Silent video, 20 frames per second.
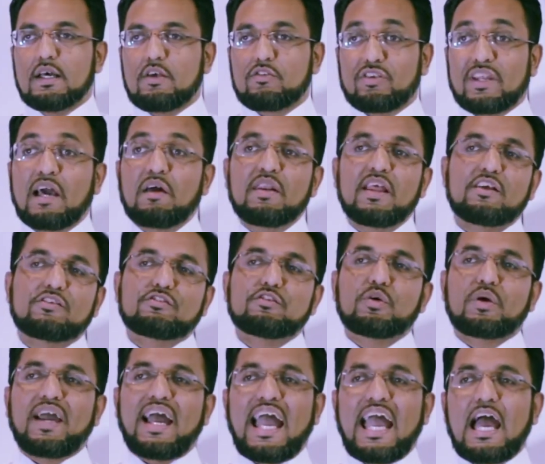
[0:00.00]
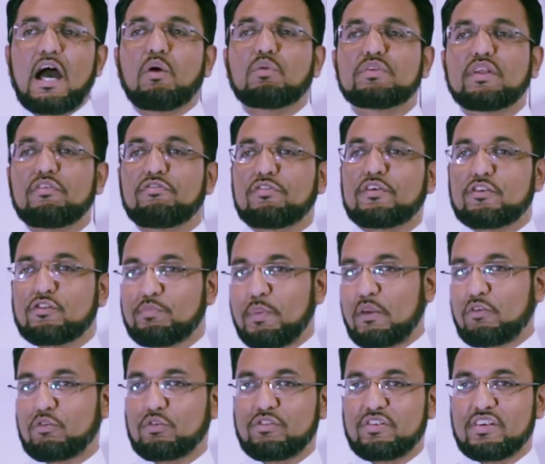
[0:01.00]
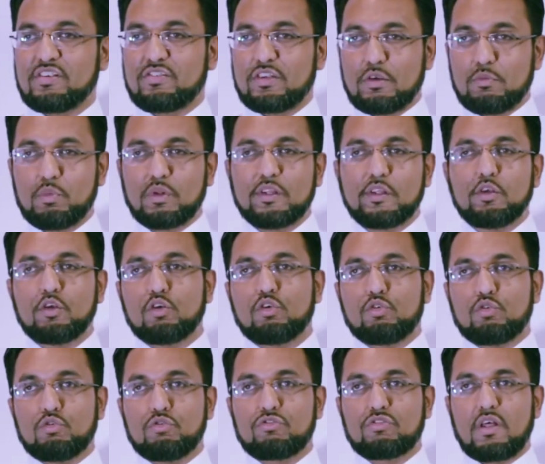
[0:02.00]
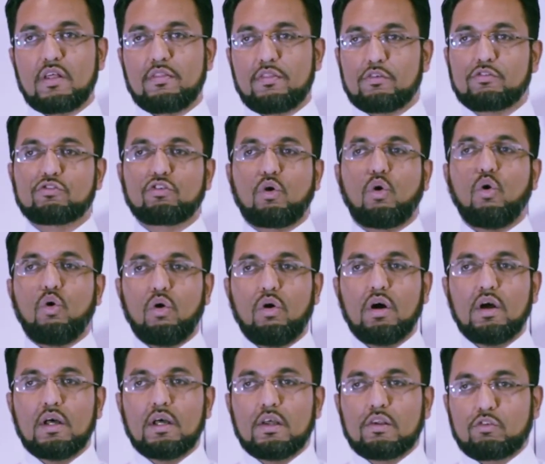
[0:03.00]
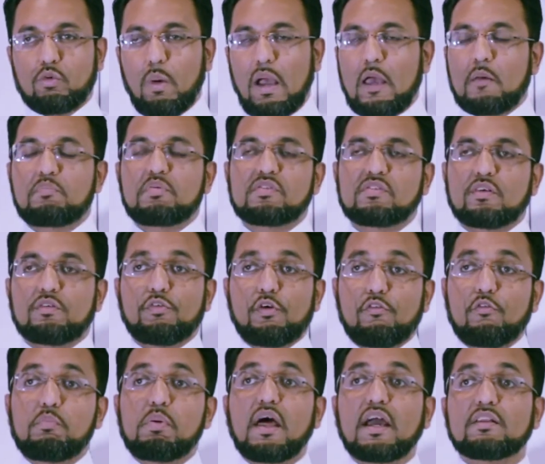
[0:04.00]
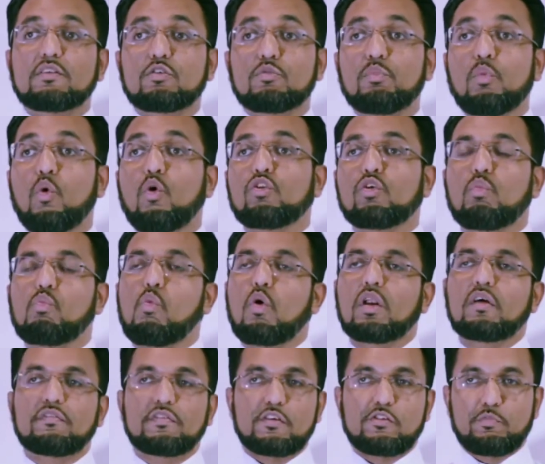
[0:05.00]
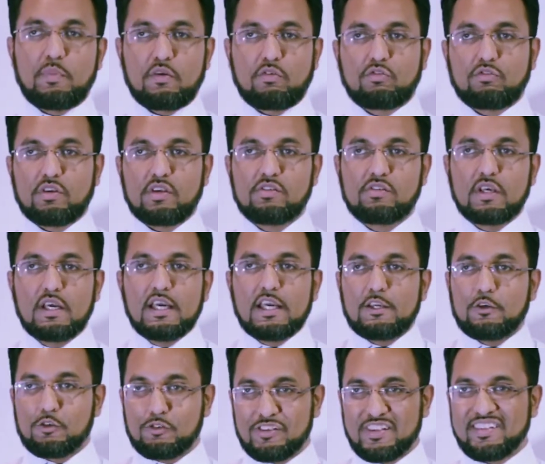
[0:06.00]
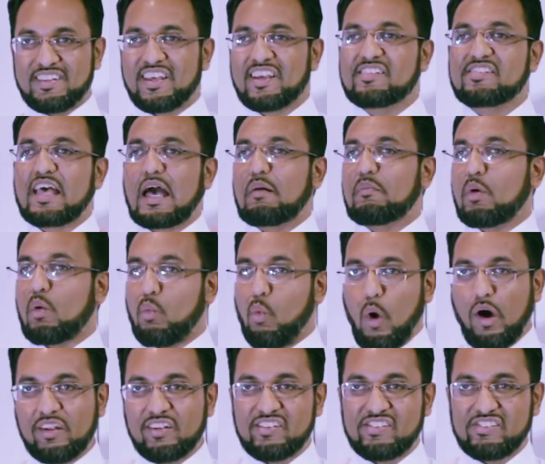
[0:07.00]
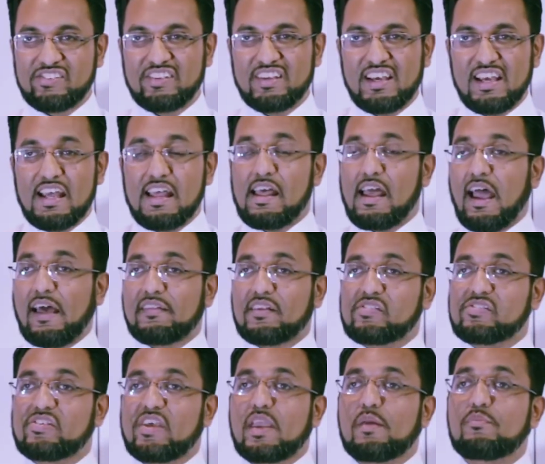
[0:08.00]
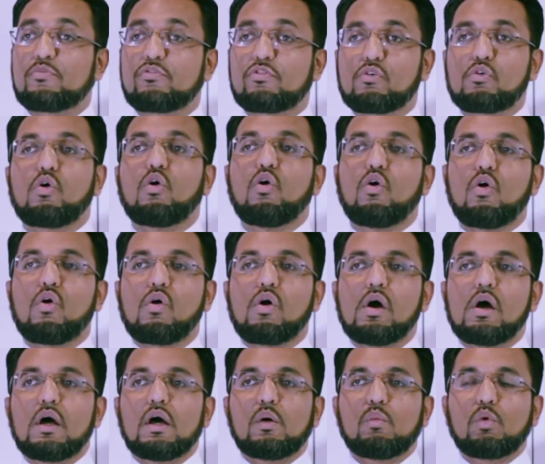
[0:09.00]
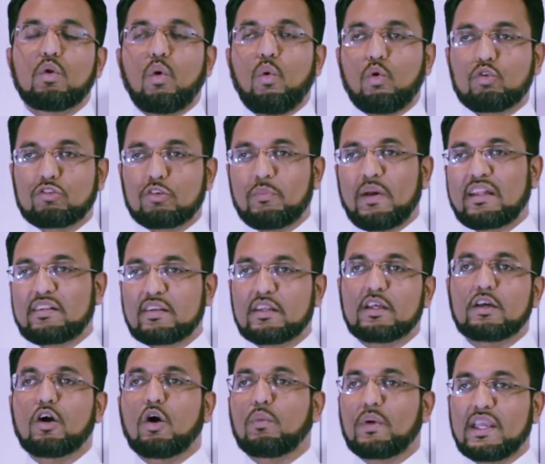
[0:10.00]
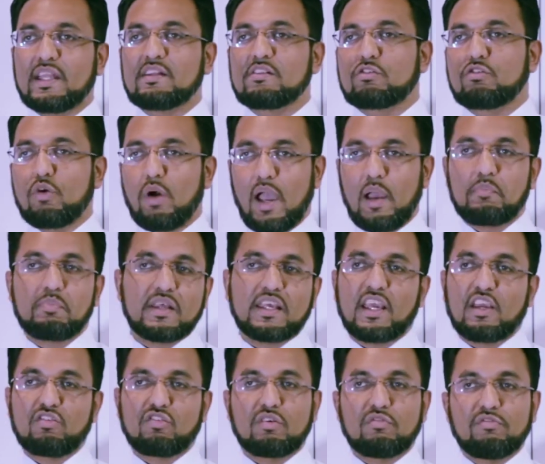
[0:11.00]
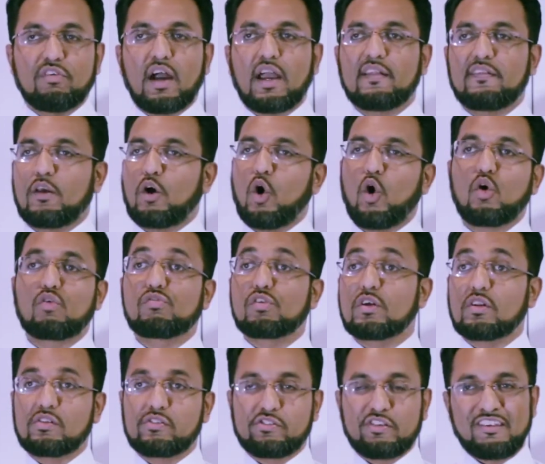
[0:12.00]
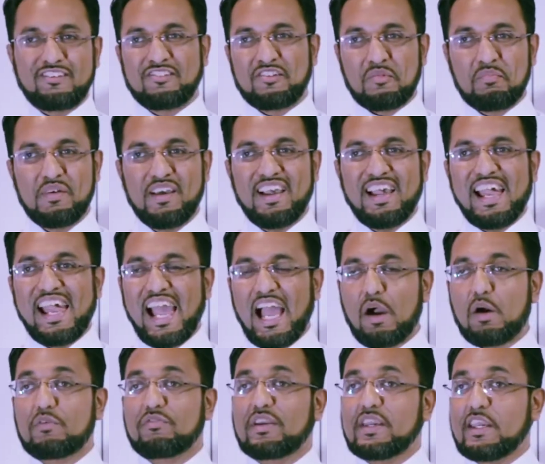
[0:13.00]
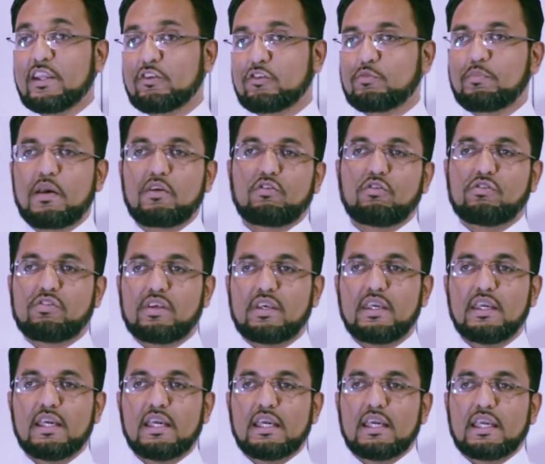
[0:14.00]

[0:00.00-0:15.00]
So now let's look at how different specialties will use the score. So what happens if you've applied to more than one of these specialties, you sit the exam once and the same score will automatically go into your application via the Oriel system. However, each specialty